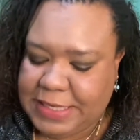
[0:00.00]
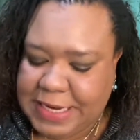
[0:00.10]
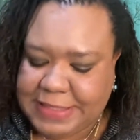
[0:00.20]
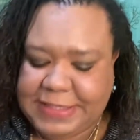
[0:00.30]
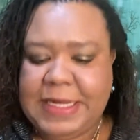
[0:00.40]

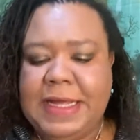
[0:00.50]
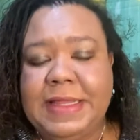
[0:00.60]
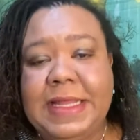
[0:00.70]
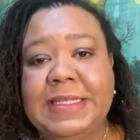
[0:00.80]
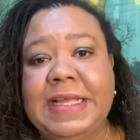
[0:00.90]
Yes,
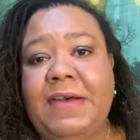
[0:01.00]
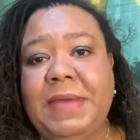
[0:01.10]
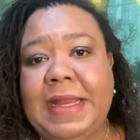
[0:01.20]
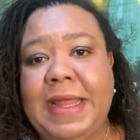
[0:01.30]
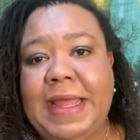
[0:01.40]
that's how I'm
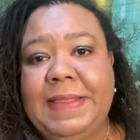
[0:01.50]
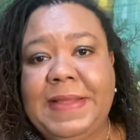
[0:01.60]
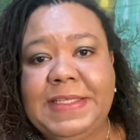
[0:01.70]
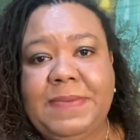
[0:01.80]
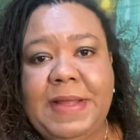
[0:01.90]
going to end
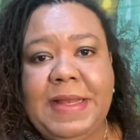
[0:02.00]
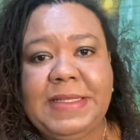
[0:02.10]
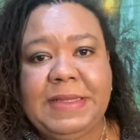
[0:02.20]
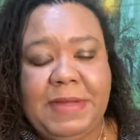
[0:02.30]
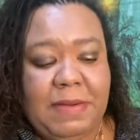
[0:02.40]
this one, is
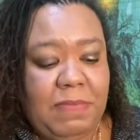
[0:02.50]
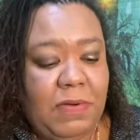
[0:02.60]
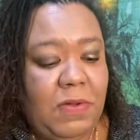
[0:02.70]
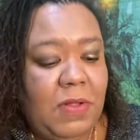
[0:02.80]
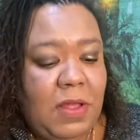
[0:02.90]
I'm going to
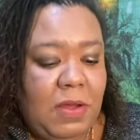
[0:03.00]
pull